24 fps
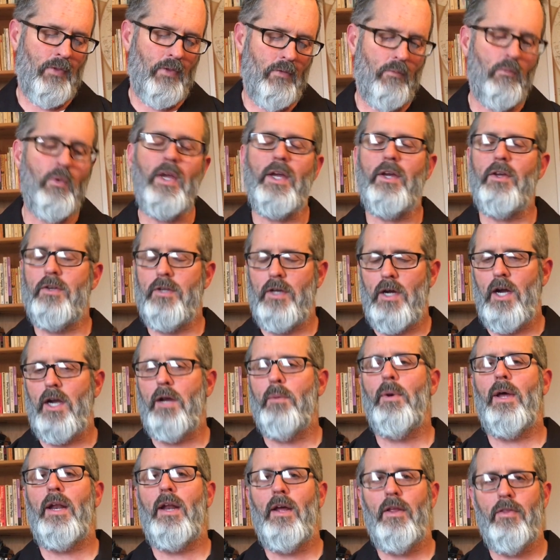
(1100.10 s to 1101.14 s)
We could talk
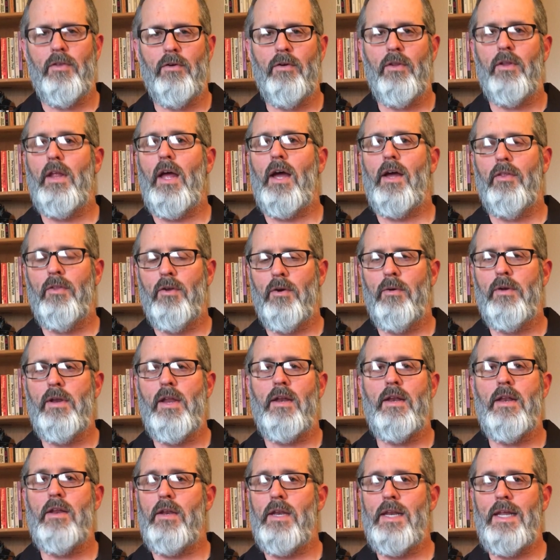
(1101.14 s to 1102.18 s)
about other
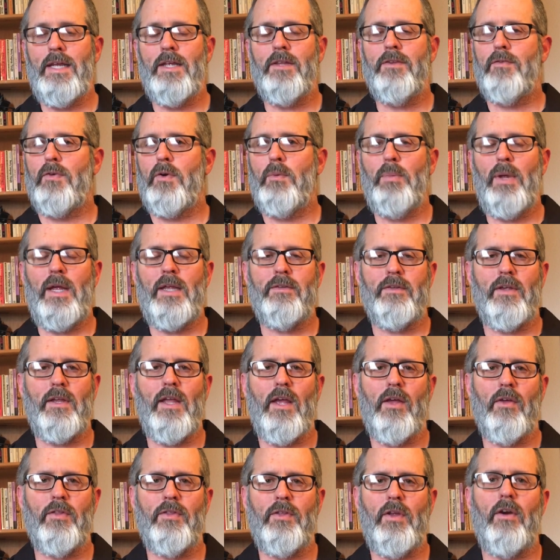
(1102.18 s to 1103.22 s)
needs for basic
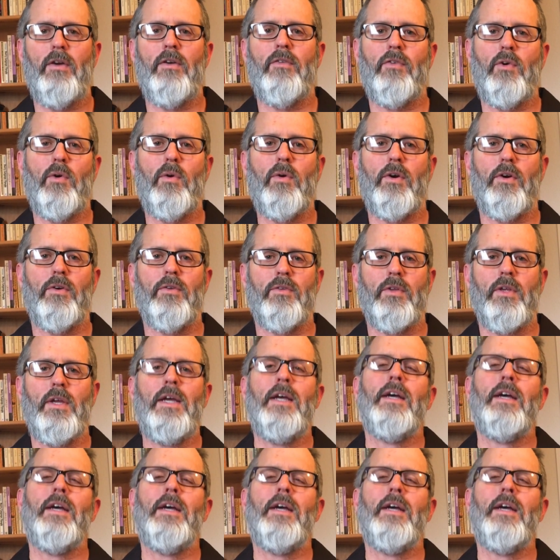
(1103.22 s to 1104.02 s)
health care, of course.